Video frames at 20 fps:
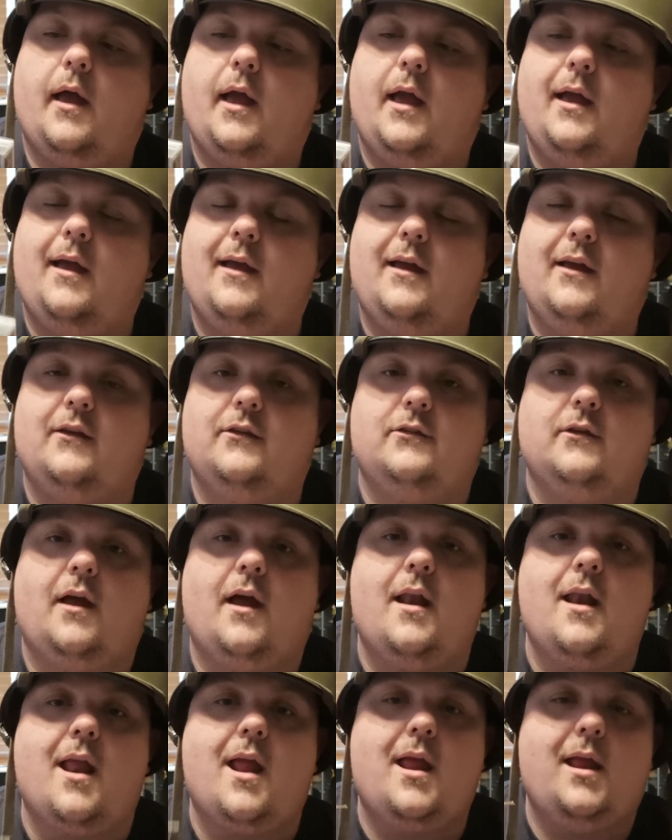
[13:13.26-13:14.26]
it is
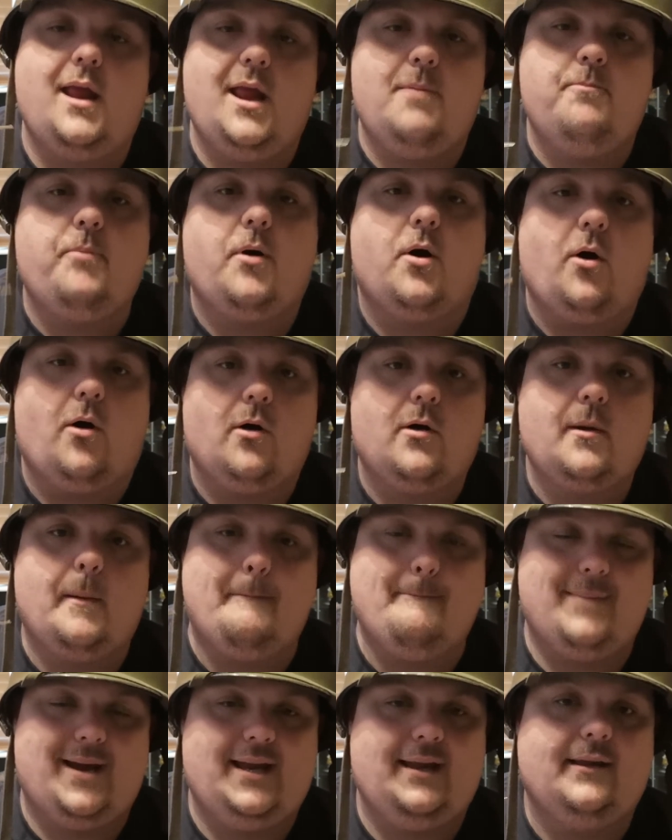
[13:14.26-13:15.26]
an
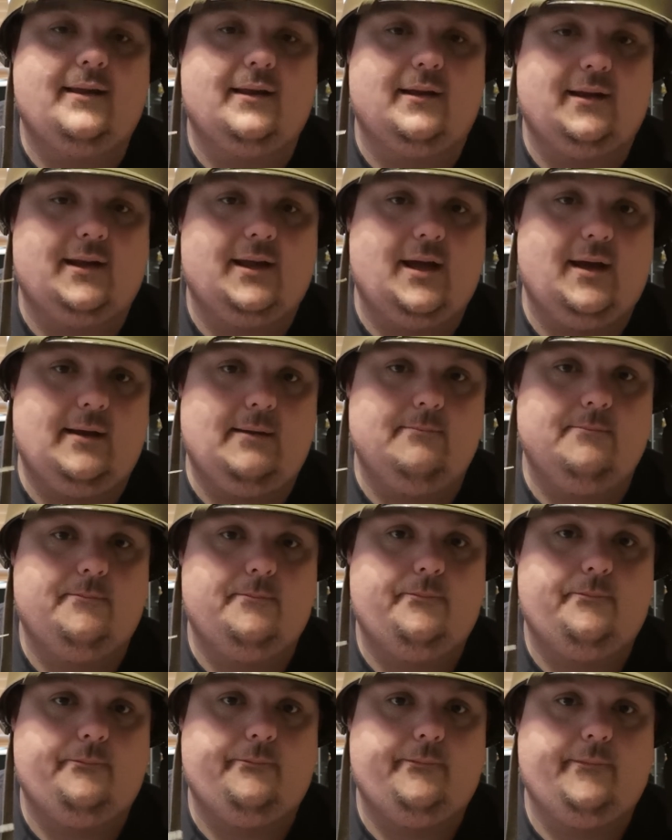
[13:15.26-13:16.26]
epoch-making game.
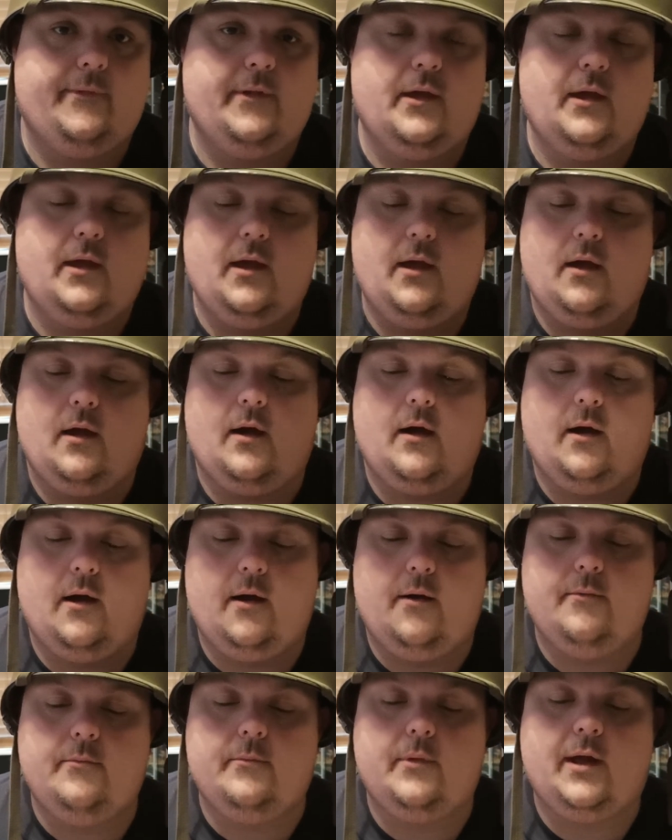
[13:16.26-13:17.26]

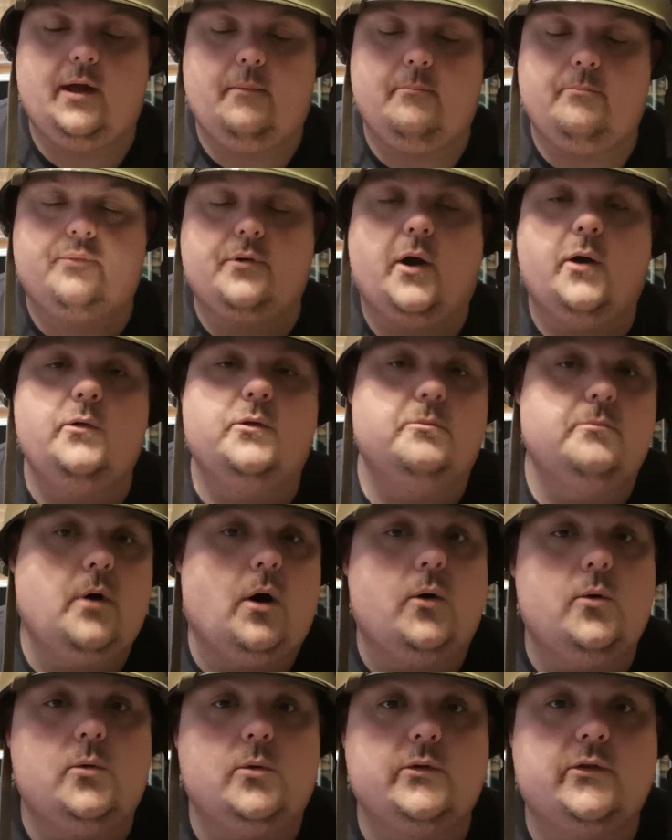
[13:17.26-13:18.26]
It broke the
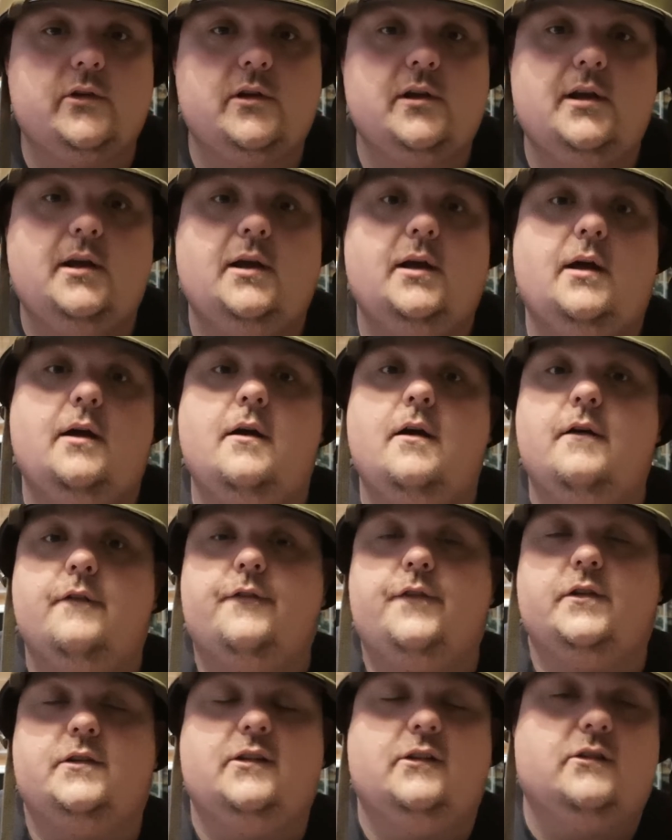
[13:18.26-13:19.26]
mould
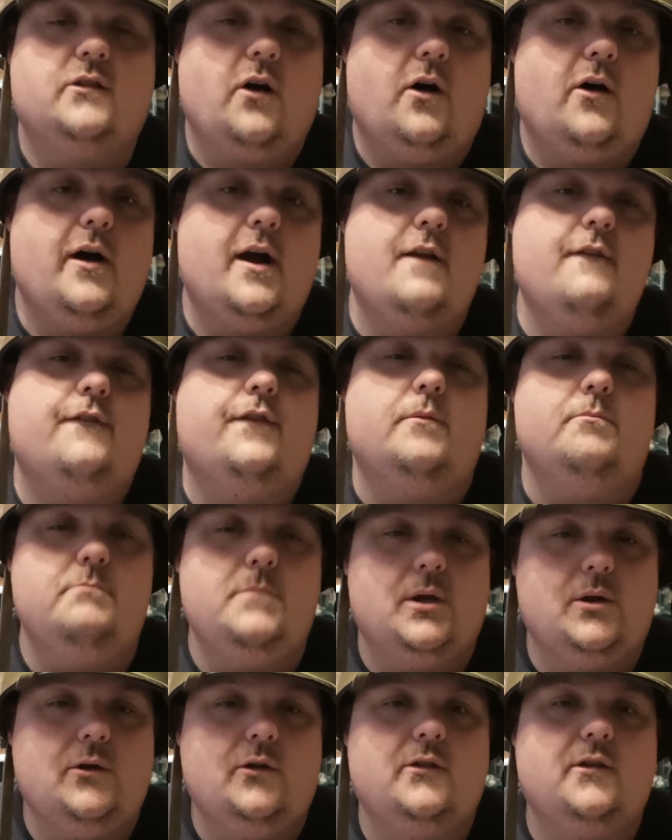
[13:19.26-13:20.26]
for design, for
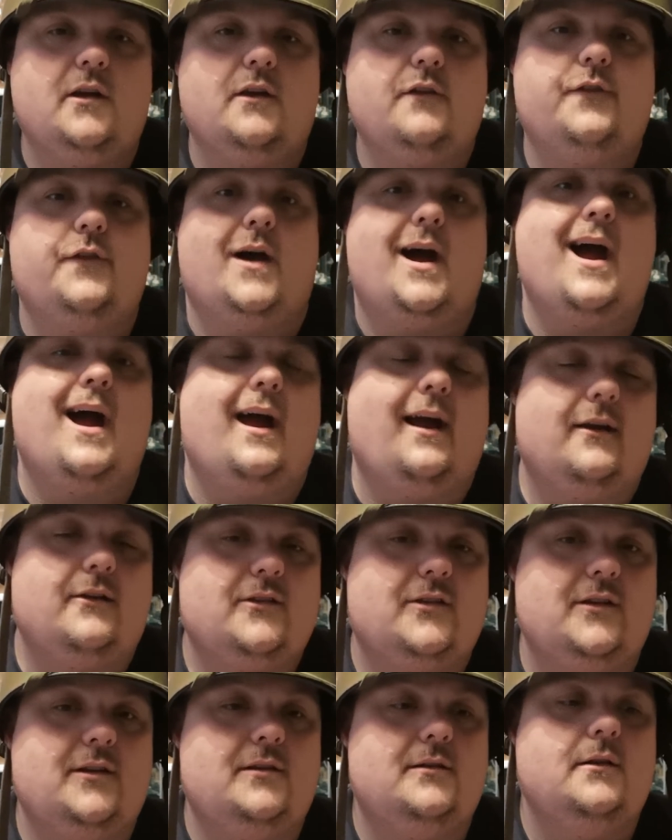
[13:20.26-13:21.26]
music, for
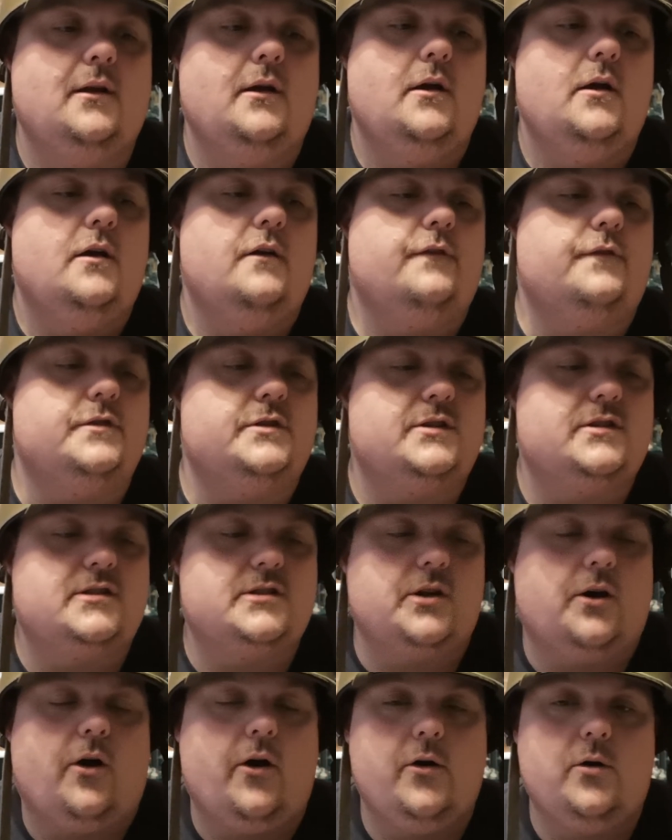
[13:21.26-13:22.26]
acting, for
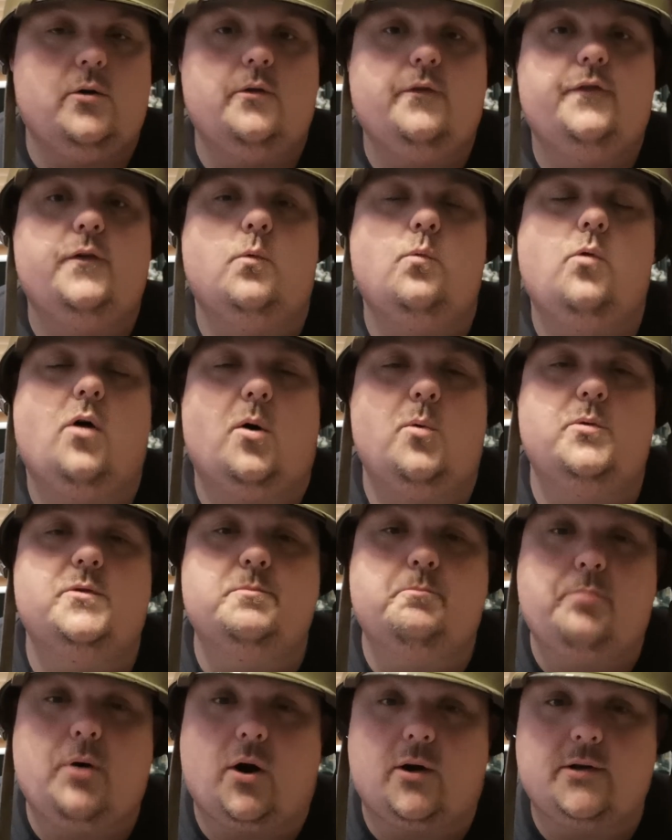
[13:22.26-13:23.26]
style, for what was
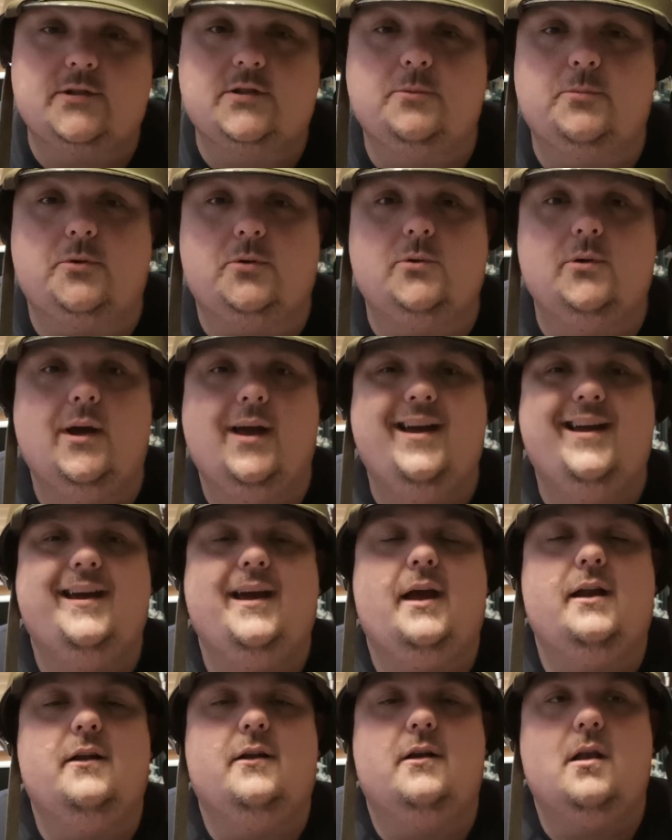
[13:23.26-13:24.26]
possible
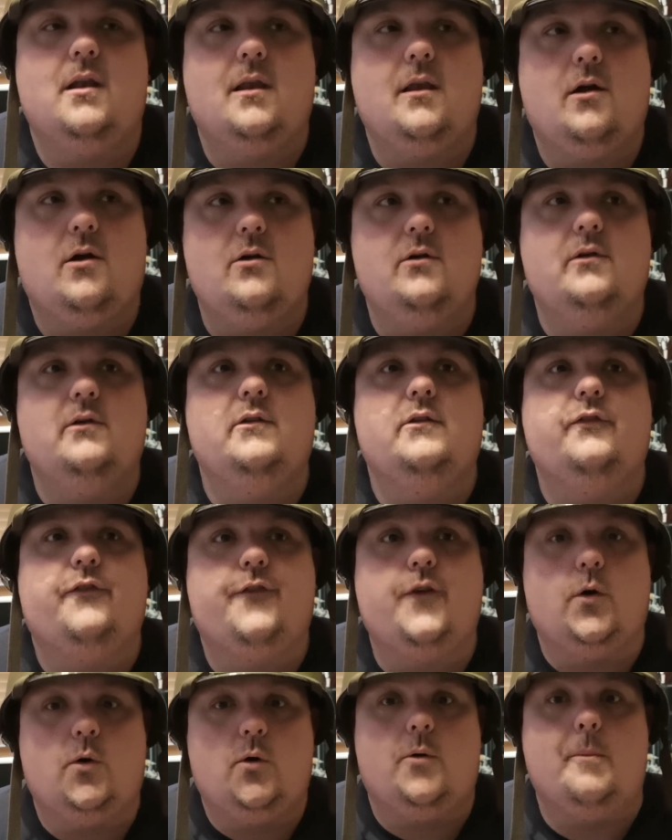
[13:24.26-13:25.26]
in a
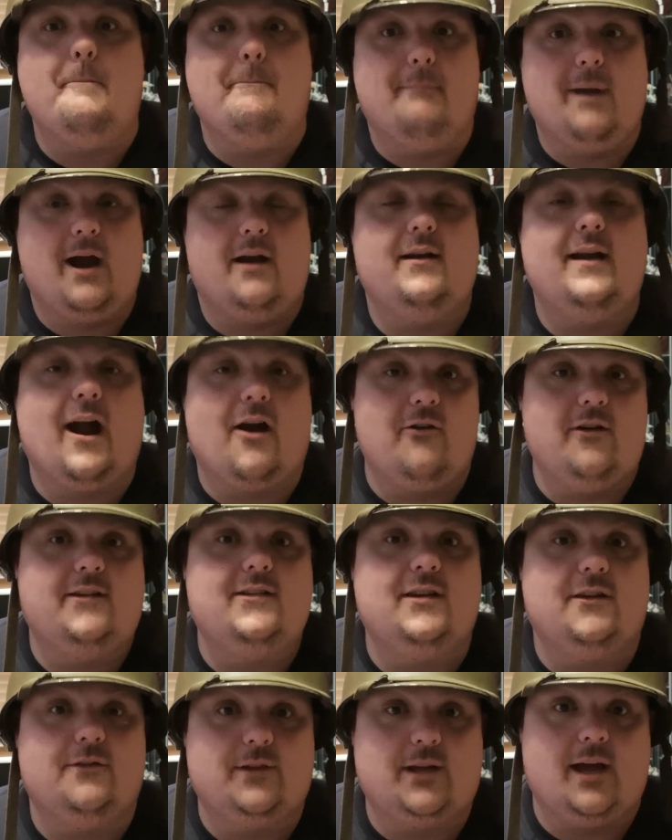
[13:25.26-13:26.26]
long-form
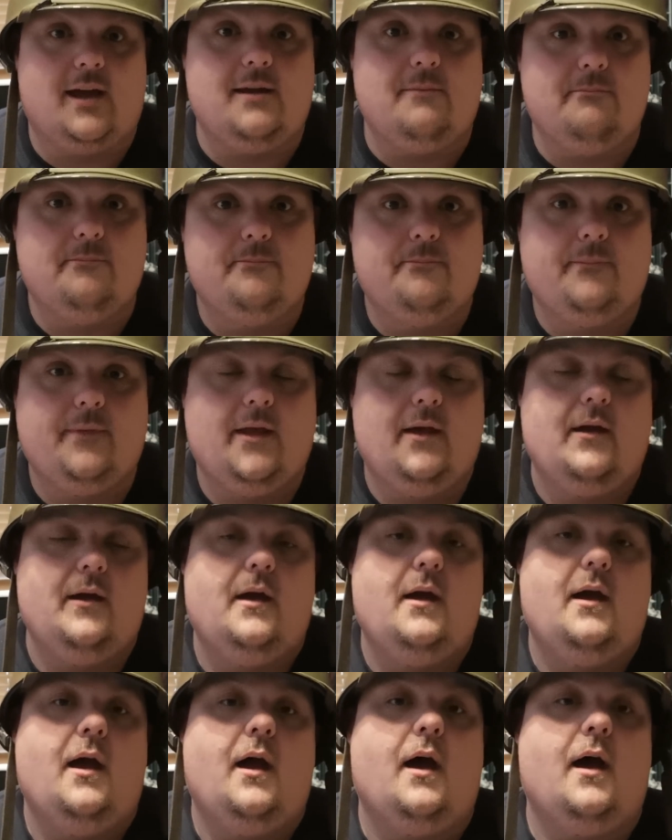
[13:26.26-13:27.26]
narrative game.
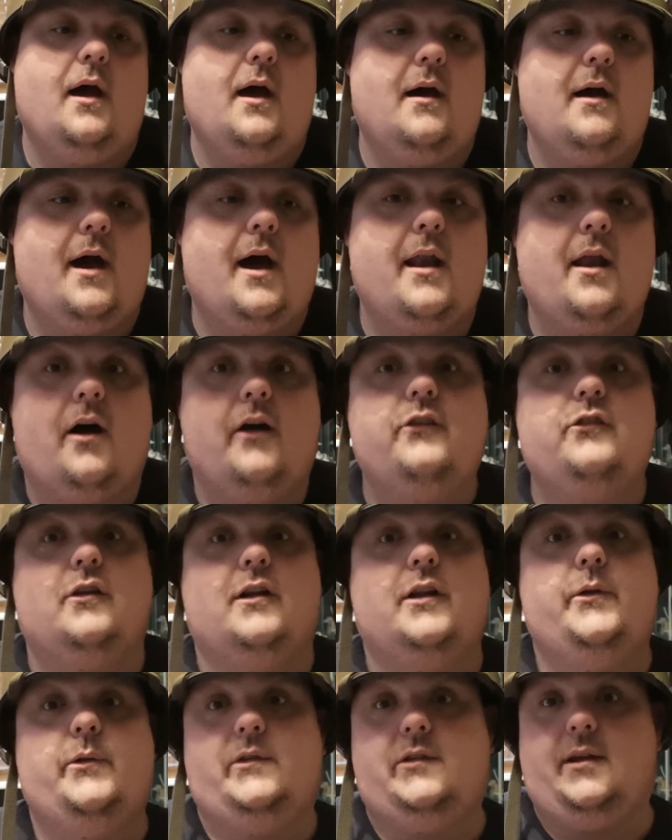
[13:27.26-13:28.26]
And I
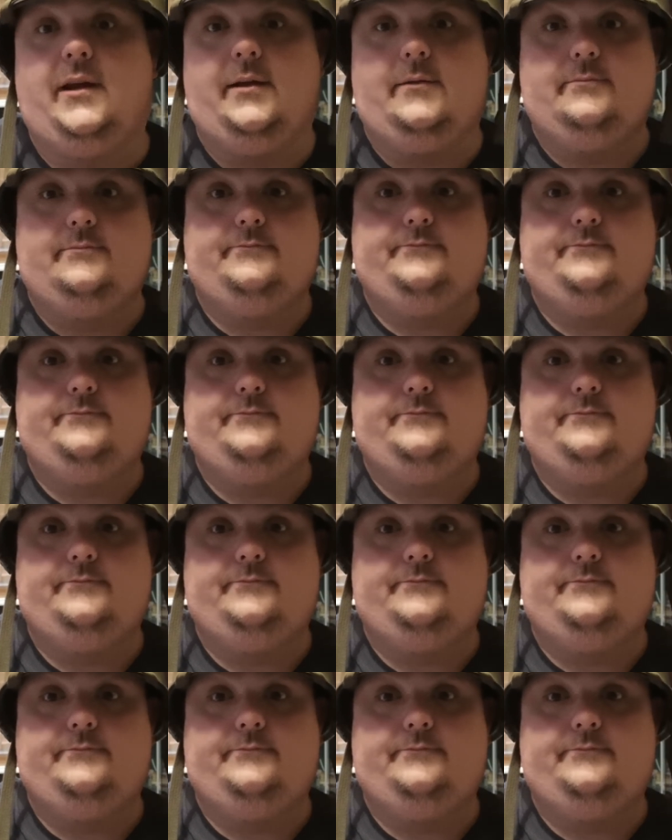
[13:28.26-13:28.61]
salute it.